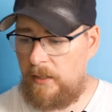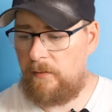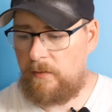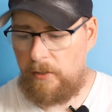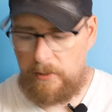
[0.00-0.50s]
Now
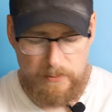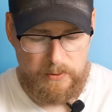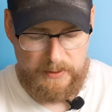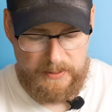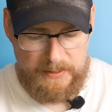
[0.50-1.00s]
I've got the
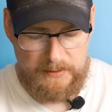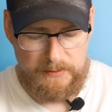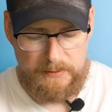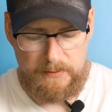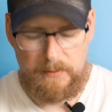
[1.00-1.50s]
remote in
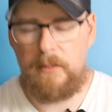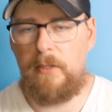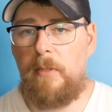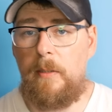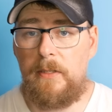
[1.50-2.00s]
hand,
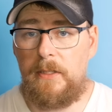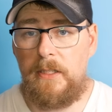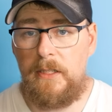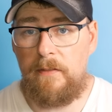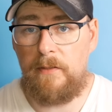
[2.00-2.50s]
you'll be able to see
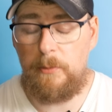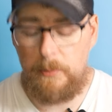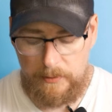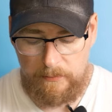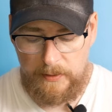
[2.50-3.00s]
the difference
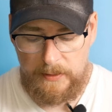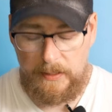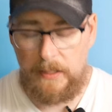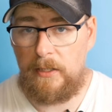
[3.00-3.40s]
between ring light.